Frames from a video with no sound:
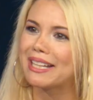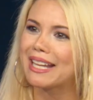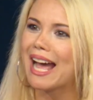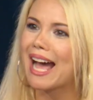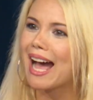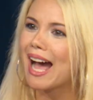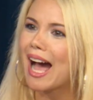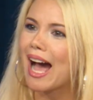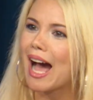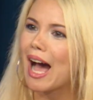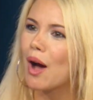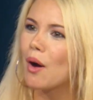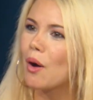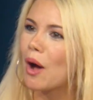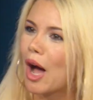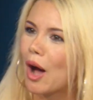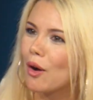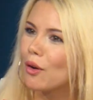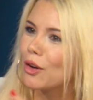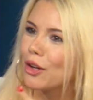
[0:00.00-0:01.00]

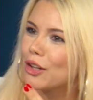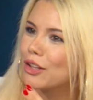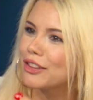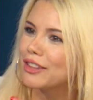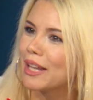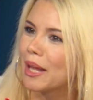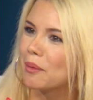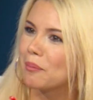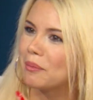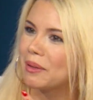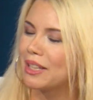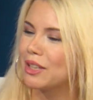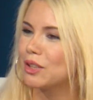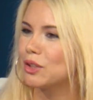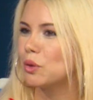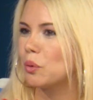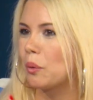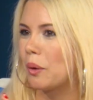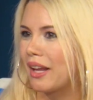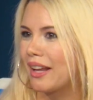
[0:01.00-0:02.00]
how could they be
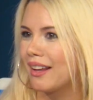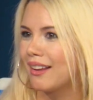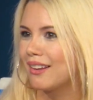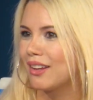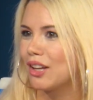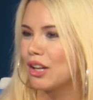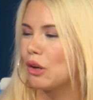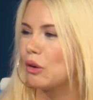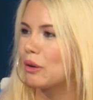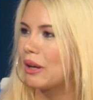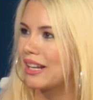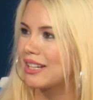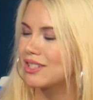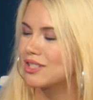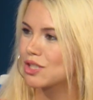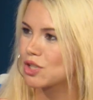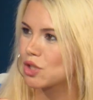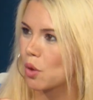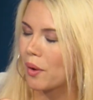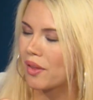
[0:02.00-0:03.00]
doing, kind of
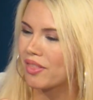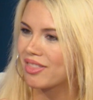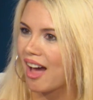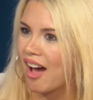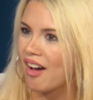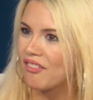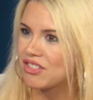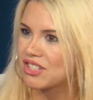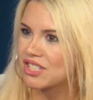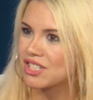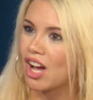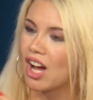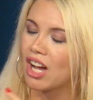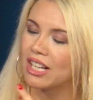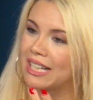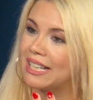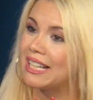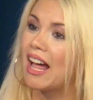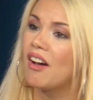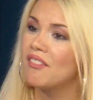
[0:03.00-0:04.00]
showing that facade?
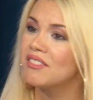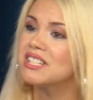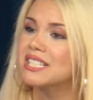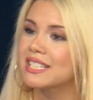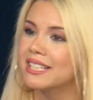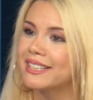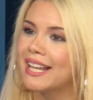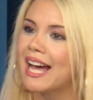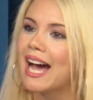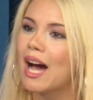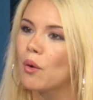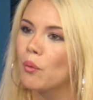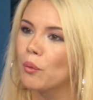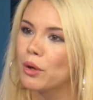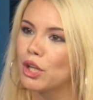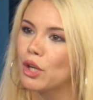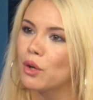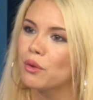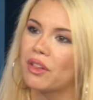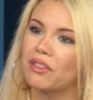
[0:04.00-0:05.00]
And obviously now
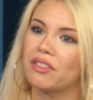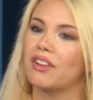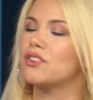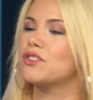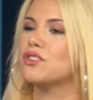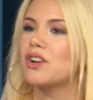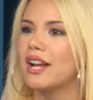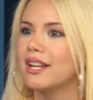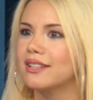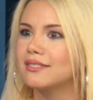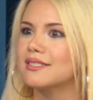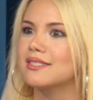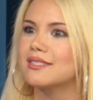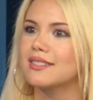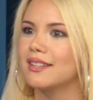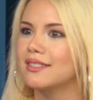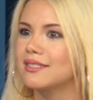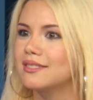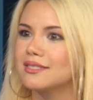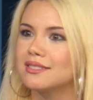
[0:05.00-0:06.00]
we know that they're trying to
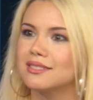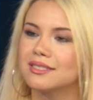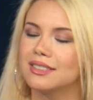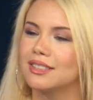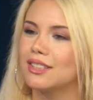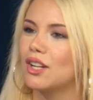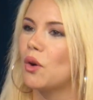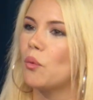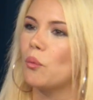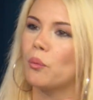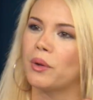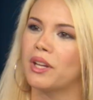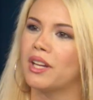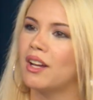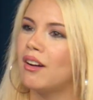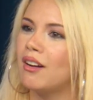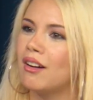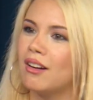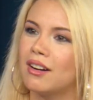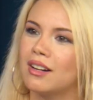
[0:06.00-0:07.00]
say we
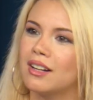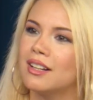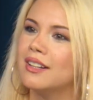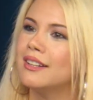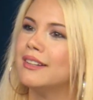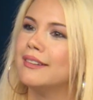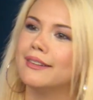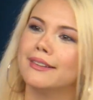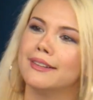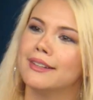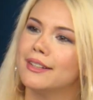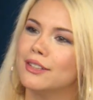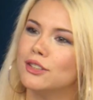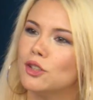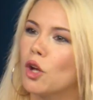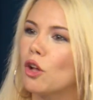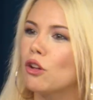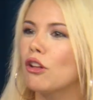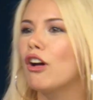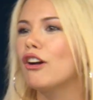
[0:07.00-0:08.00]
are
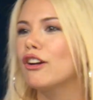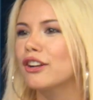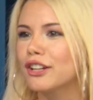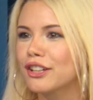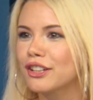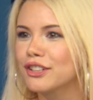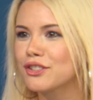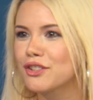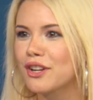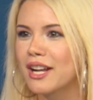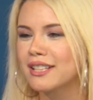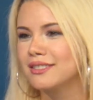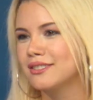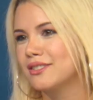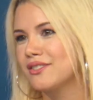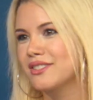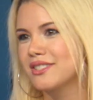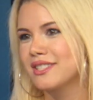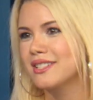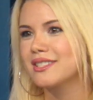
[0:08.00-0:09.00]
no longer trying to
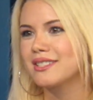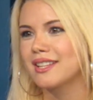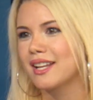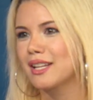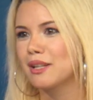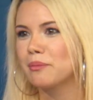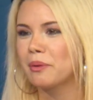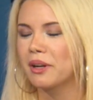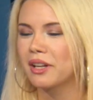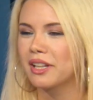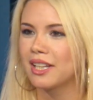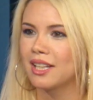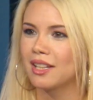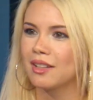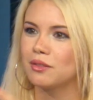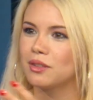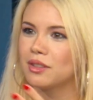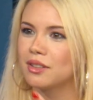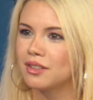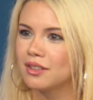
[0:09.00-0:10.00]
resist anybody.
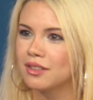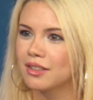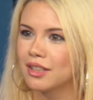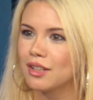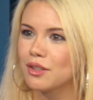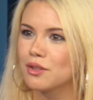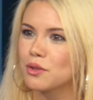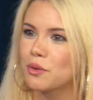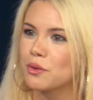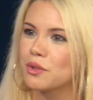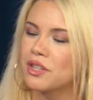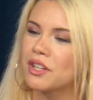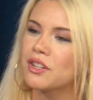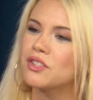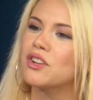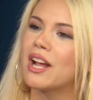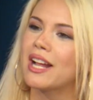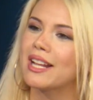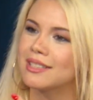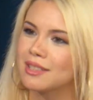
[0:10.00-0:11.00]
So they're
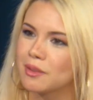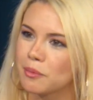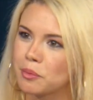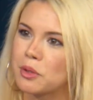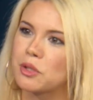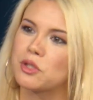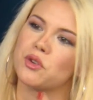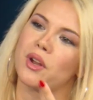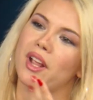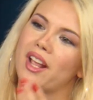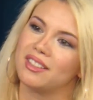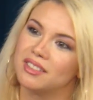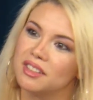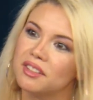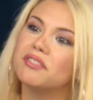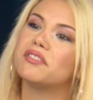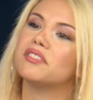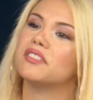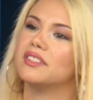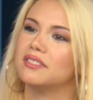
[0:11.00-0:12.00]
trying to portray a
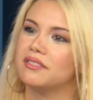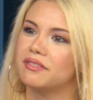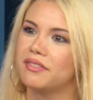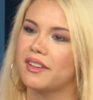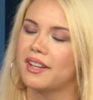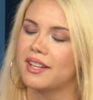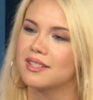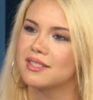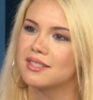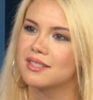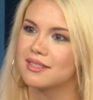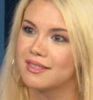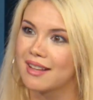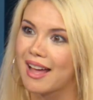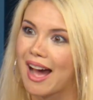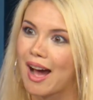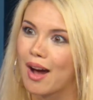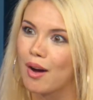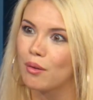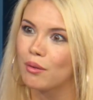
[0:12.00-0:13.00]
different face
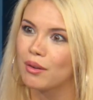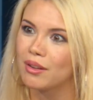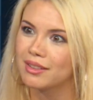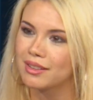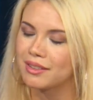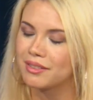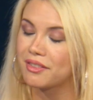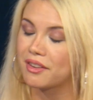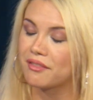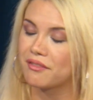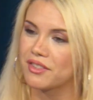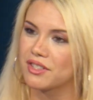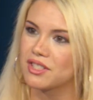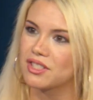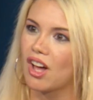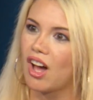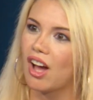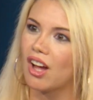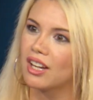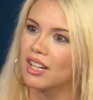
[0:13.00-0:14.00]
now, a different
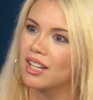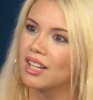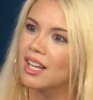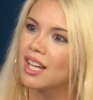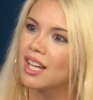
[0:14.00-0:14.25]
facade.